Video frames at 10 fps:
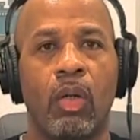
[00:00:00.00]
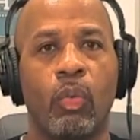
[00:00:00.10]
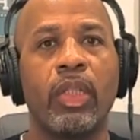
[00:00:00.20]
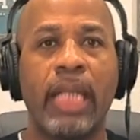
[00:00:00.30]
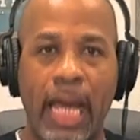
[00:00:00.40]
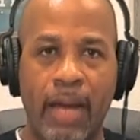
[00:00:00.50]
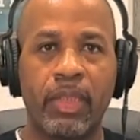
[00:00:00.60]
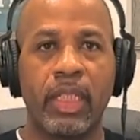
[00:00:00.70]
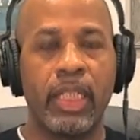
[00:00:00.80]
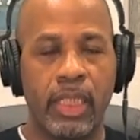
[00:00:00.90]
We have
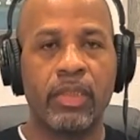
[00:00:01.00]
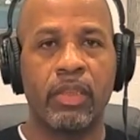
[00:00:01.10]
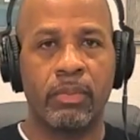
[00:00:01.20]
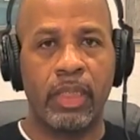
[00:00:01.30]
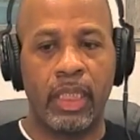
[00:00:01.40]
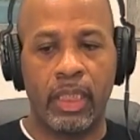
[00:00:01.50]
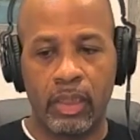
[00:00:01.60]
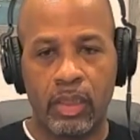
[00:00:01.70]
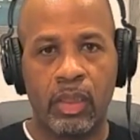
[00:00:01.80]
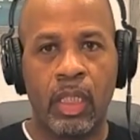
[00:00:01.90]
to end some
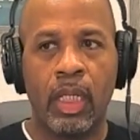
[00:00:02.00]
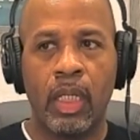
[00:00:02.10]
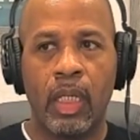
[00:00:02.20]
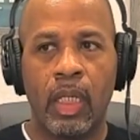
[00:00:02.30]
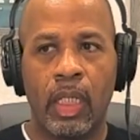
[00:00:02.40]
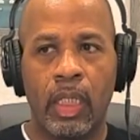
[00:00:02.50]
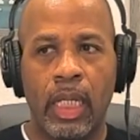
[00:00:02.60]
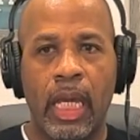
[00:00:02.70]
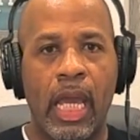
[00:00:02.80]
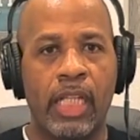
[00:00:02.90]
things
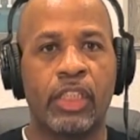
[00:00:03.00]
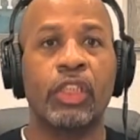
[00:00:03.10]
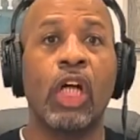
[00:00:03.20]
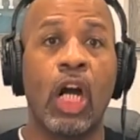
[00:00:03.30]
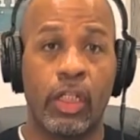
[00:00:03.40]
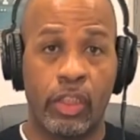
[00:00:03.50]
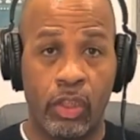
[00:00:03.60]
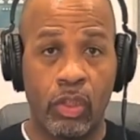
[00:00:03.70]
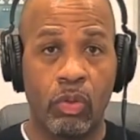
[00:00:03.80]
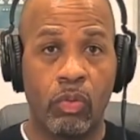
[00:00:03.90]
and start
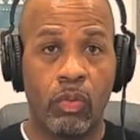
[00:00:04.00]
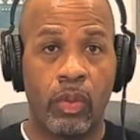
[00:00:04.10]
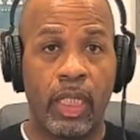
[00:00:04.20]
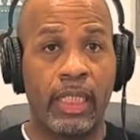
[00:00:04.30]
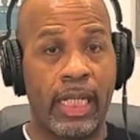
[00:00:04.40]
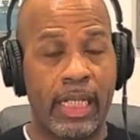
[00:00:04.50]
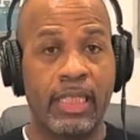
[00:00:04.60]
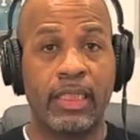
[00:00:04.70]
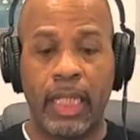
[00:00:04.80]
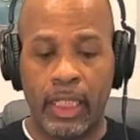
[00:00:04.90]
anew. And like I
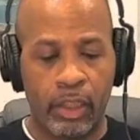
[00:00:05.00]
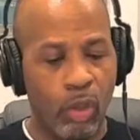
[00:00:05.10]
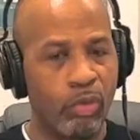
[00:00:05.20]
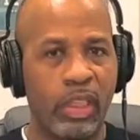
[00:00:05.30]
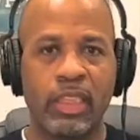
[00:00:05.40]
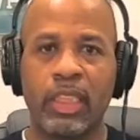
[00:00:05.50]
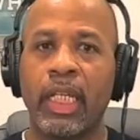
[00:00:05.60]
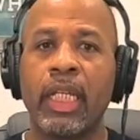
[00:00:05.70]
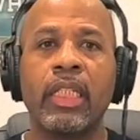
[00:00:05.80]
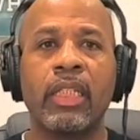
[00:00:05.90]
said, don't just
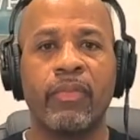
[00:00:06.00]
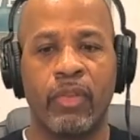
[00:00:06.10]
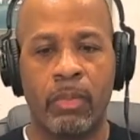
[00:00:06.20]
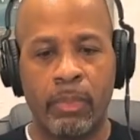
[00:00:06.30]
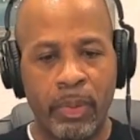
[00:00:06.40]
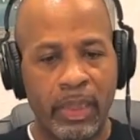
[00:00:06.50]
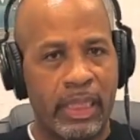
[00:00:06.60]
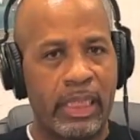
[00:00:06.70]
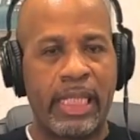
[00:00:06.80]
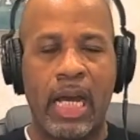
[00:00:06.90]
end it from putting
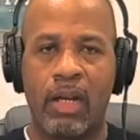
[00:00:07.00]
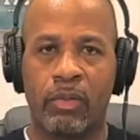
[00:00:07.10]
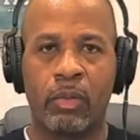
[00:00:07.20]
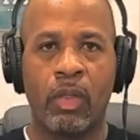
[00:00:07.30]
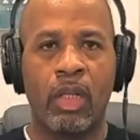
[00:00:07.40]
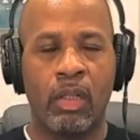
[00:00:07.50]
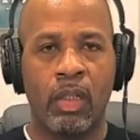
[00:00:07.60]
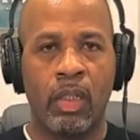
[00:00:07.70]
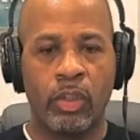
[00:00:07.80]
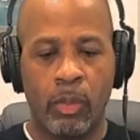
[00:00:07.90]
it down
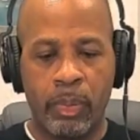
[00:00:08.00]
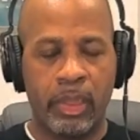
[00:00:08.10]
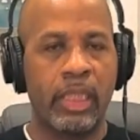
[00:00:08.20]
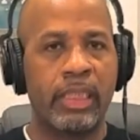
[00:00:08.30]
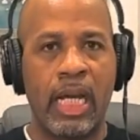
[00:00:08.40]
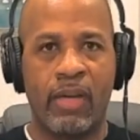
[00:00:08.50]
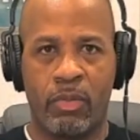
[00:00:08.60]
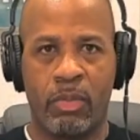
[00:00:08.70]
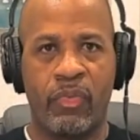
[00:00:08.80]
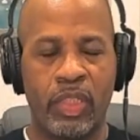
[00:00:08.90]

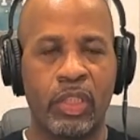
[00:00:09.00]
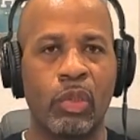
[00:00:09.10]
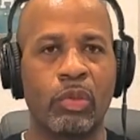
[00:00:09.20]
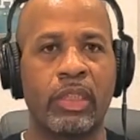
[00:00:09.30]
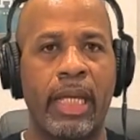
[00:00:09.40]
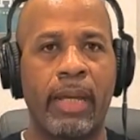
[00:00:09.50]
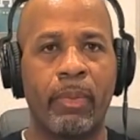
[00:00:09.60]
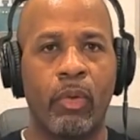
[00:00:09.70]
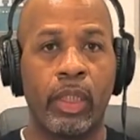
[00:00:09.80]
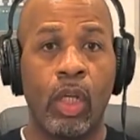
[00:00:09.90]
from a physical
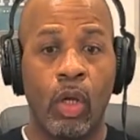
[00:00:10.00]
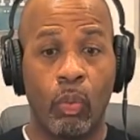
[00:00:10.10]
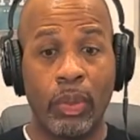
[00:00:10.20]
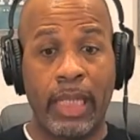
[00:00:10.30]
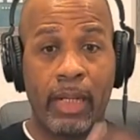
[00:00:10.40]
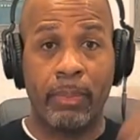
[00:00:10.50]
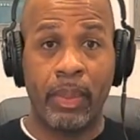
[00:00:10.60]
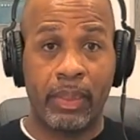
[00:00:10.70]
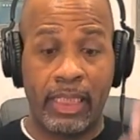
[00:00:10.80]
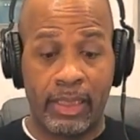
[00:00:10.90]
standpoint. We got to
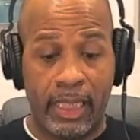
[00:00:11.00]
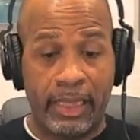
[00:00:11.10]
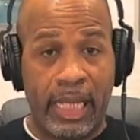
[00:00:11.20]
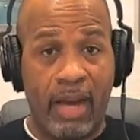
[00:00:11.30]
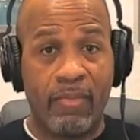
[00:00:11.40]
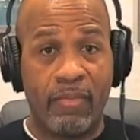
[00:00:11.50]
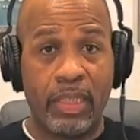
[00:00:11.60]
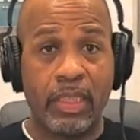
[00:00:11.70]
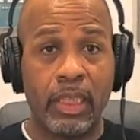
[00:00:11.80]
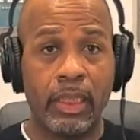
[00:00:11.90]
put that thing down
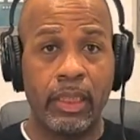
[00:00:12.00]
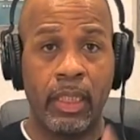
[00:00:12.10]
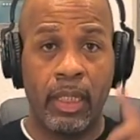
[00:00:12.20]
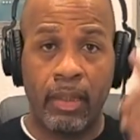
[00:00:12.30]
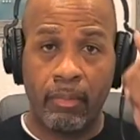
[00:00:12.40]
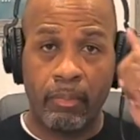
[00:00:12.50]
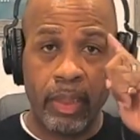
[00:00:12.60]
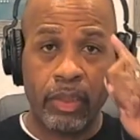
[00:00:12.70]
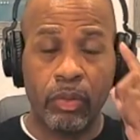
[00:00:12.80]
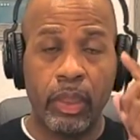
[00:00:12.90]
physically,
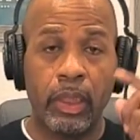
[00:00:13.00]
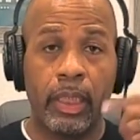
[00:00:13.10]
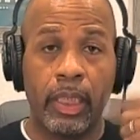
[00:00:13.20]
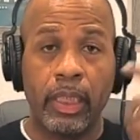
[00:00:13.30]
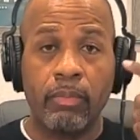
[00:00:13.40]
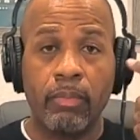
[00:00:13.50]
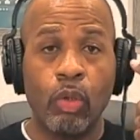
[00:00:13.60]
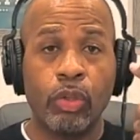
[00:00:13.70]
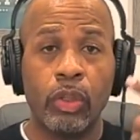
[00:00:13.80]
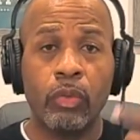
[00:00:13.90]
mentally,
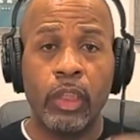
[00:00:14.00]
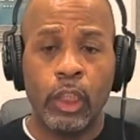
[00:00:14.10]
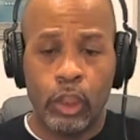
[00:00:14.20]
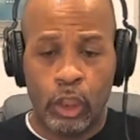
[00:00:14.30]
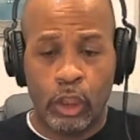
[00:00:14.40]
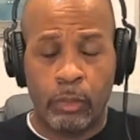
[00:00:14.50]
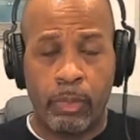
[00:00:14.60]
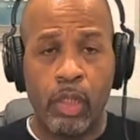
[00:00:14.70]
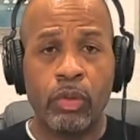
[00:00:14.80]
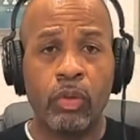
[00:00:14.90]
emotionally,
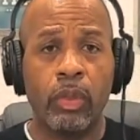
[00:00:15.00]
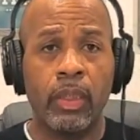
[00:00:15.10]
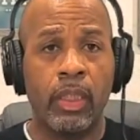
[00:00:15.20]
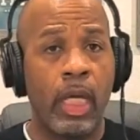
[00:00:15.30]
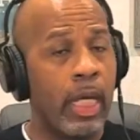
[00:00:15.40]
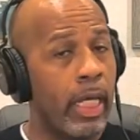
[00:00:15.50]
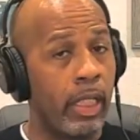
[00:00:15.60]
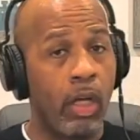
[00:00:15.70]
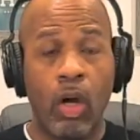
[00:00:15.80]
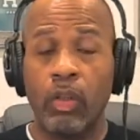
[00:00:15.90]
spiritually,
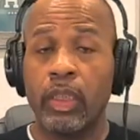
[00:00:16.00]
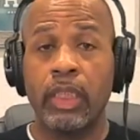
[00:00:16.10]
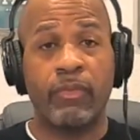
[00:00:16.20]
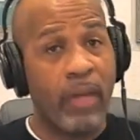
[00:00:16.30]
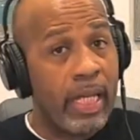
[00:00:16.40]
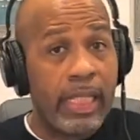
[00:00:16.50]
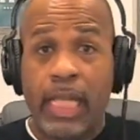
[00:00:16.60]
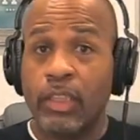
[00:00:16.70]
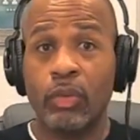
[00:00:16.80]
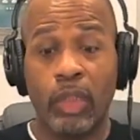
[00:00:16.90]
and all of these
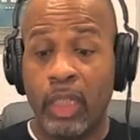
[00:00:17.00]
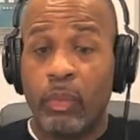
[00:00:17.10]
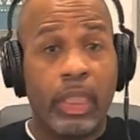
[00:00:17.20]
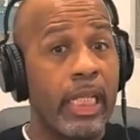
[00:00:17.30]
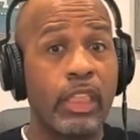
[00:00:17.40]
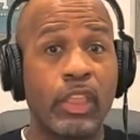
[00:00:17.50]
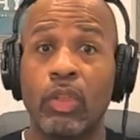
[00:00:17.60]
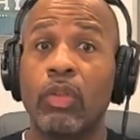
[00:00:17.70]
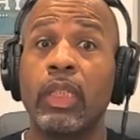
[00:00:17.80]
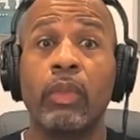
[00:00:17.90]
financially,
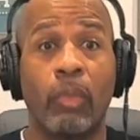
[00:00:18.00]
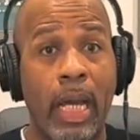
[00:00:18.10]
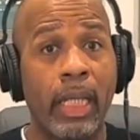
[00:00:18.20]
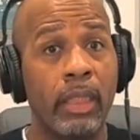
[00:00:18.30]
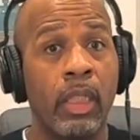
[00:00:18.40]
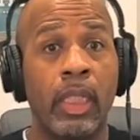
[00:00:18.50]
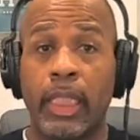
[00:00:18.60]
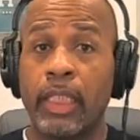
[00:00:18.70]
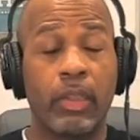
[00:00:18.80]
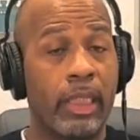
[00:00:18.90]
relationally, right?
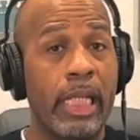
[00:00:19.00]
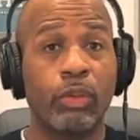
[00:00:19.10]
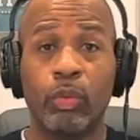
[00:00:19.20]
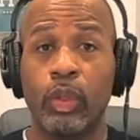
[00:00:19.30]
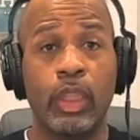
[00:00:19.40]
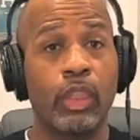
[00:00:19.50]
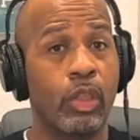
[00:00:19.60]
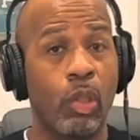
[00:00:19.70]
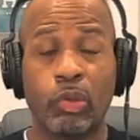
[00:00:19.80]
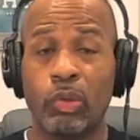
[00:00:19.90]
Intellectually,
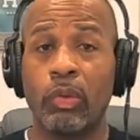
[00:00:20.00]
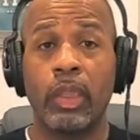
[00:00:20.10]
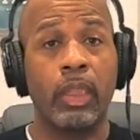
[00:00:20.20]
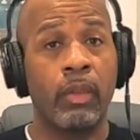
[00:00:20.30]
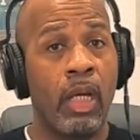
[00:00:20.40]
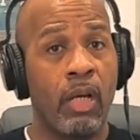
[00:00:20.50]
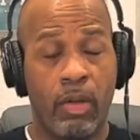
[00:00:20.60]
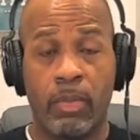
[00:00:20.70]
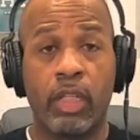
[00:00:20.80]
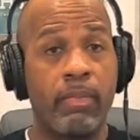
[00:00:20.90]
socially,
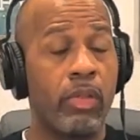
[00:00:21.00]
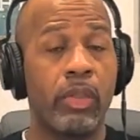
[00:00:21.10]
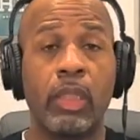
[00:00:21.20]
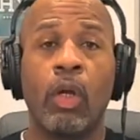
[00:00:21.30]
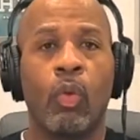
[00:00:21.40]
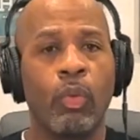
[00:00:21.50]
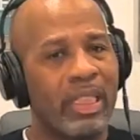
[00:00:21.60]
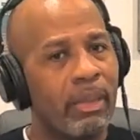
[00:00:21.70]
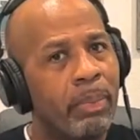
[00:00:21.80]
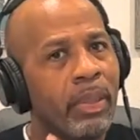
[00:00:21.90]
from a community. We
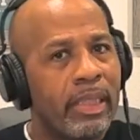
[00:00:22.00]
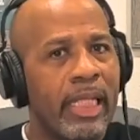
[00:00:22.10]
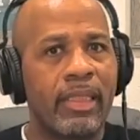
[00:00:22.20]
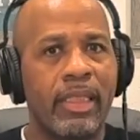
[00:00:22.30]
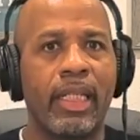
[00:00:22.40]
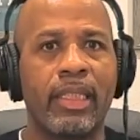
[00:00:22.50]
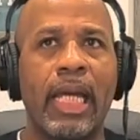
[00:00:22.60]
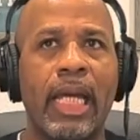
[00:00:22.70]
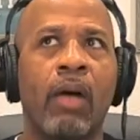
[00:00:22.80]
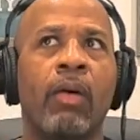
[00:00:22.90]
have to put that thing
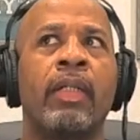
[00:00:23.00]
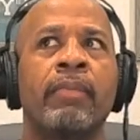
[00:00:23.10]
down.